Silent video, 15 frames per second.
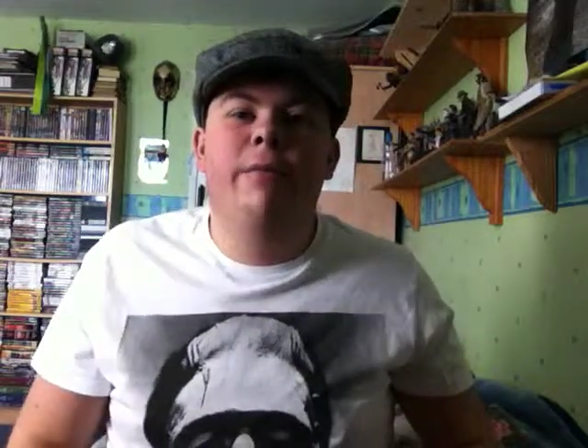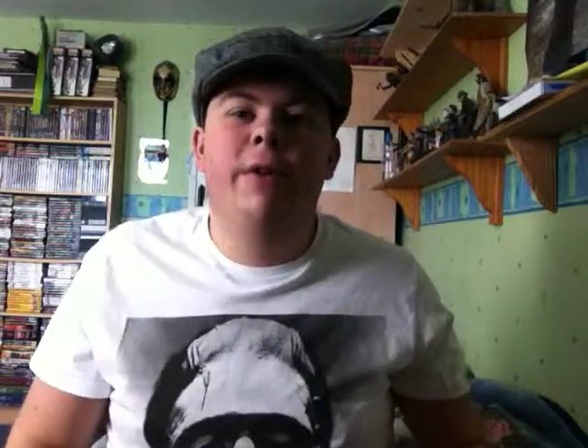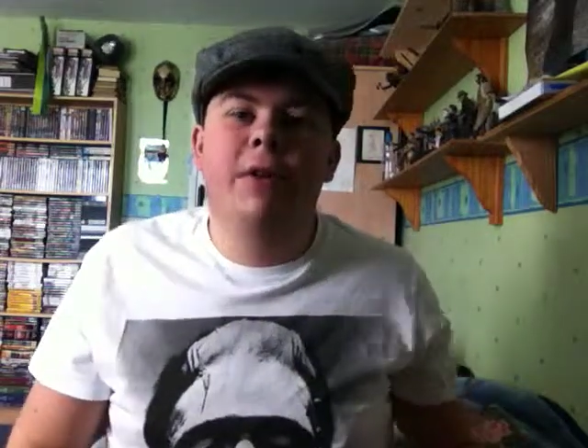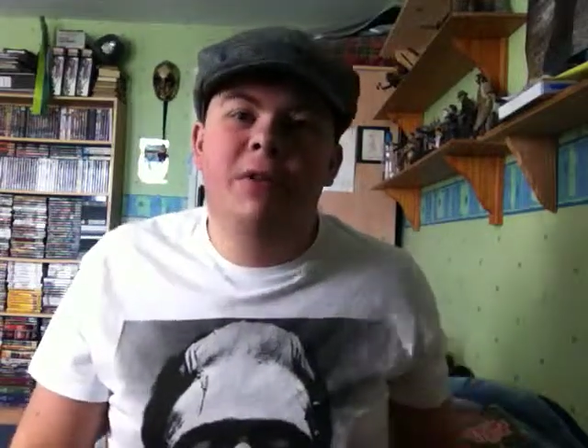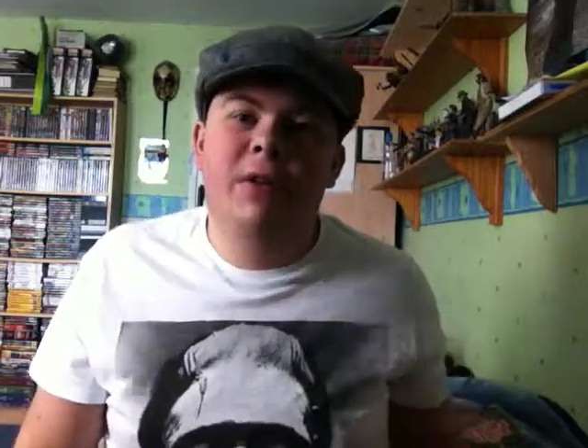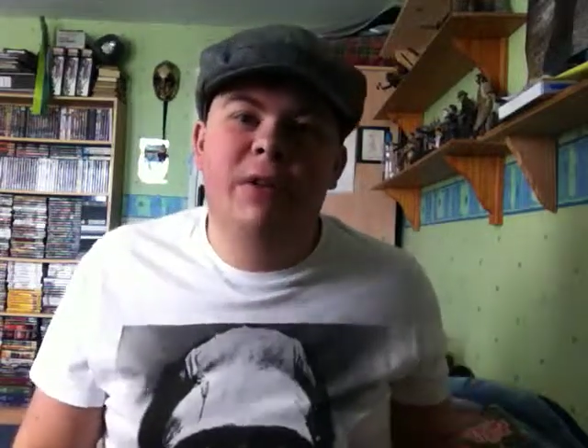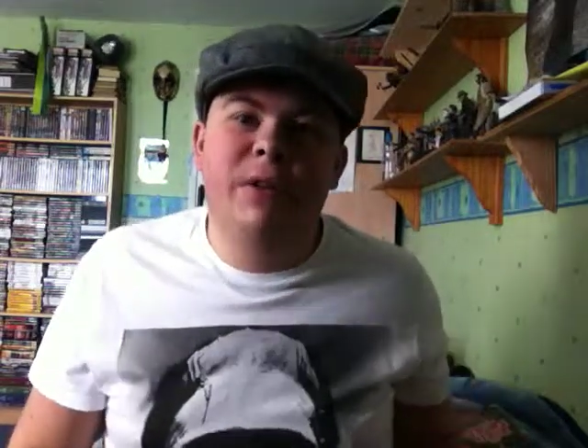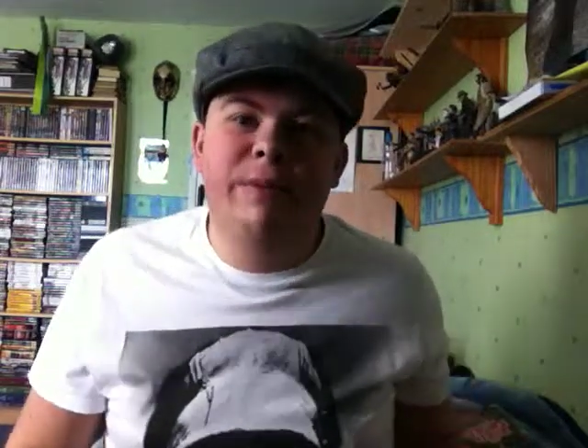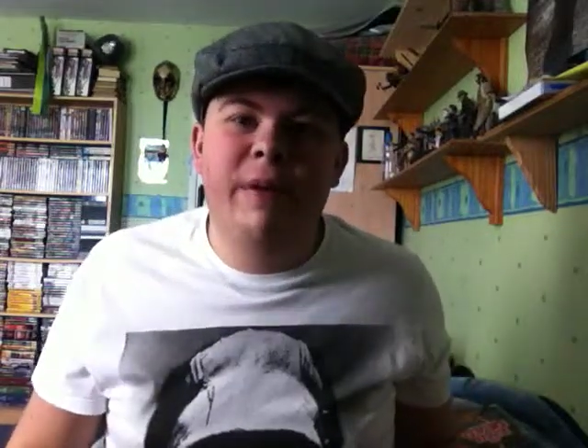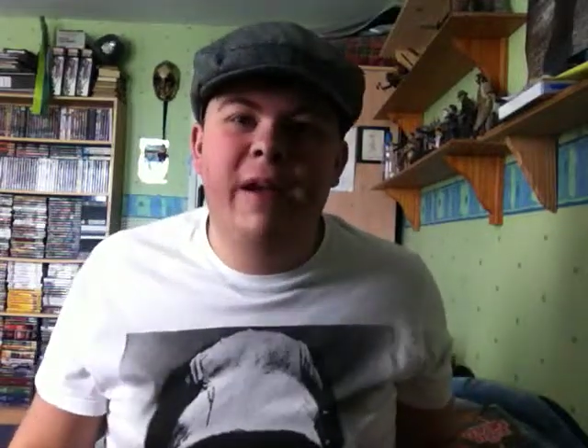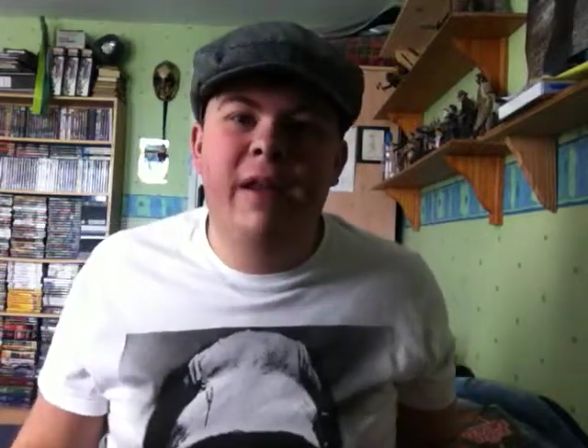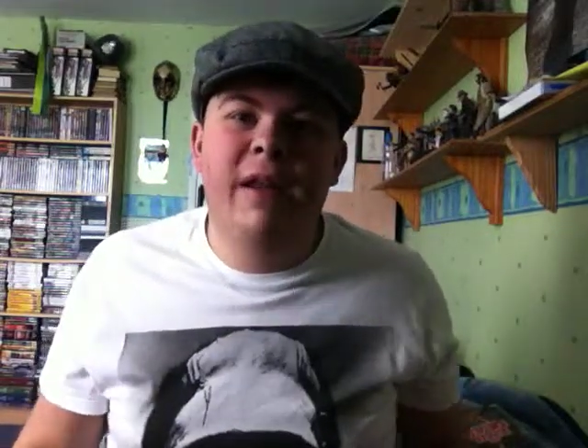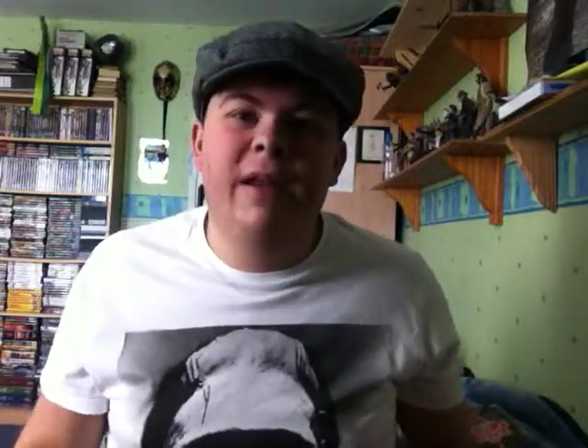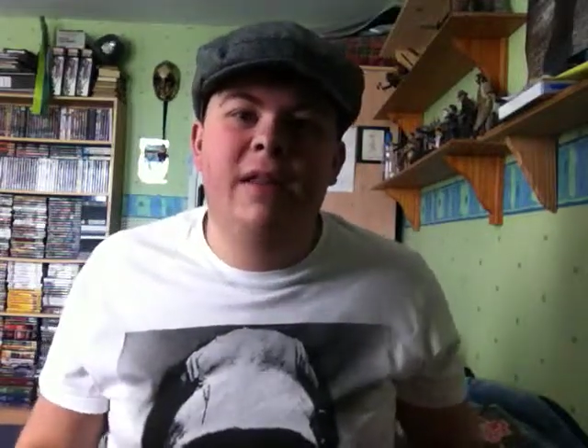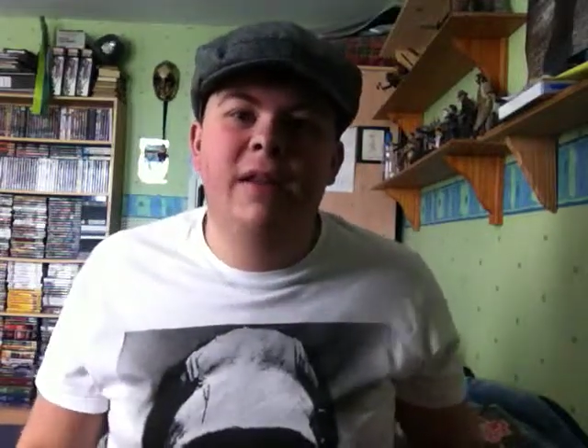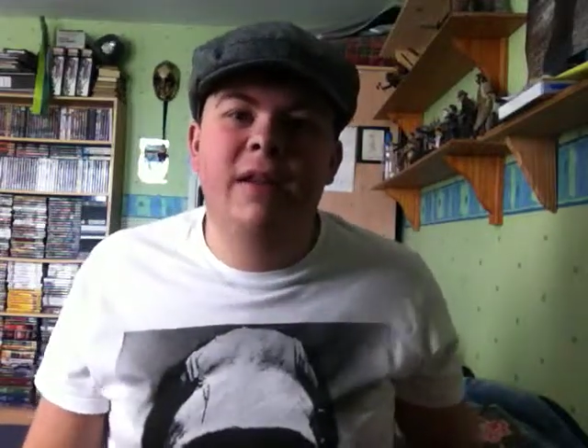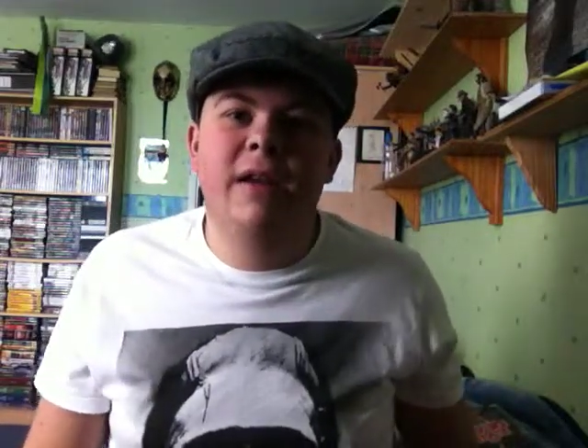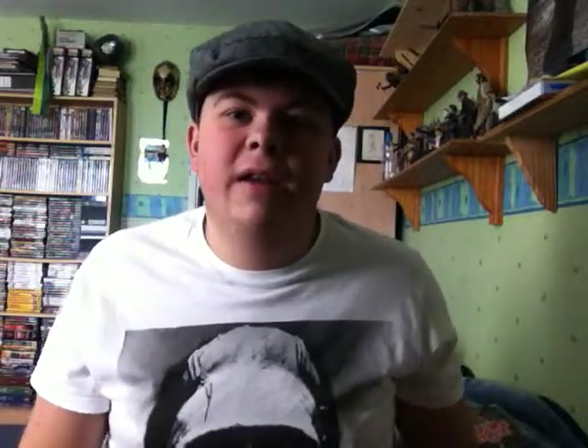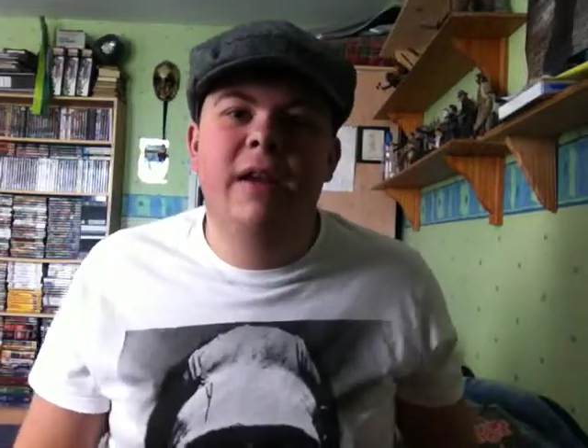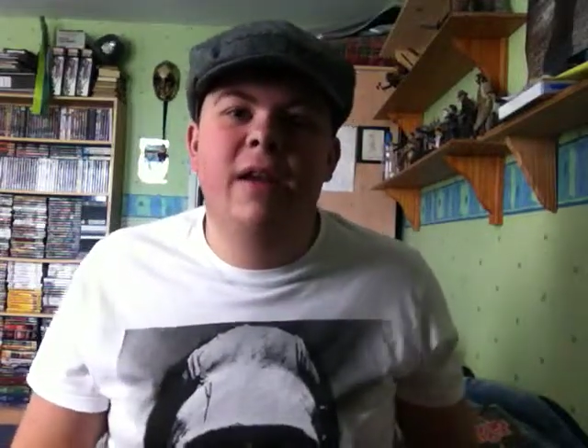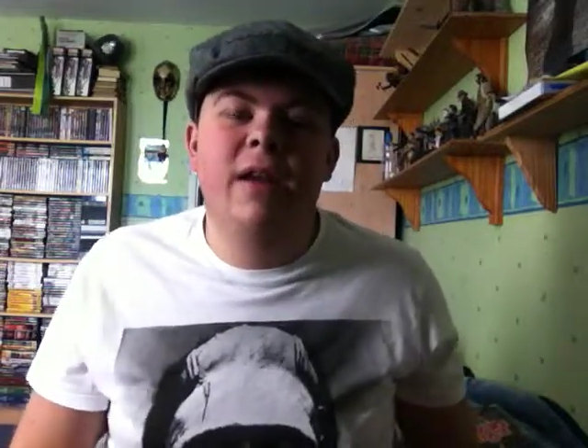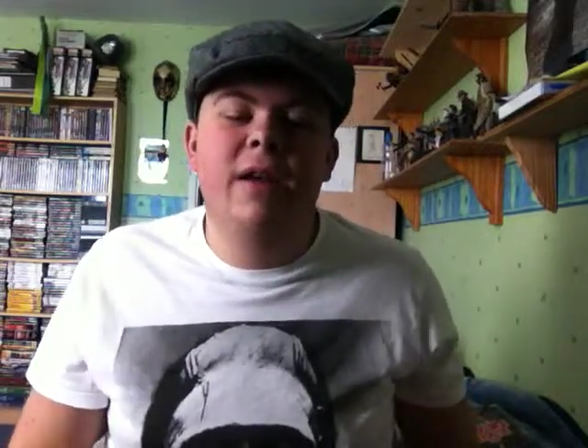but it's just mainly
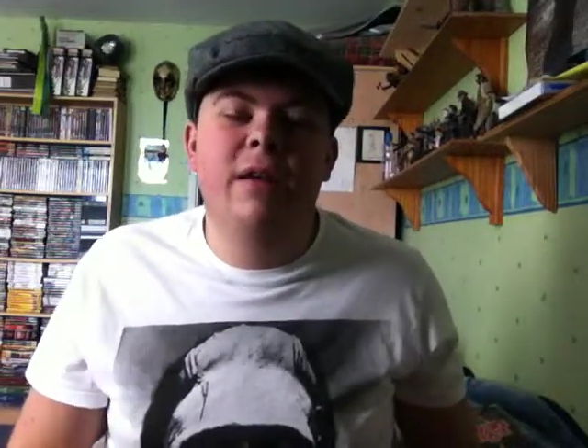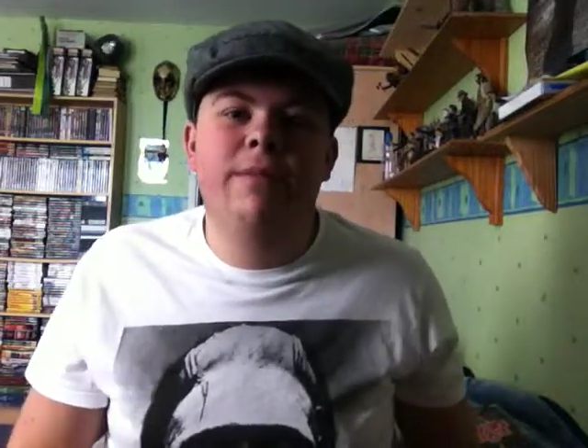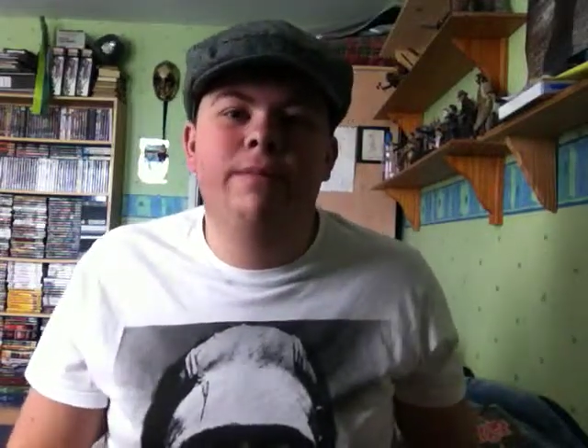the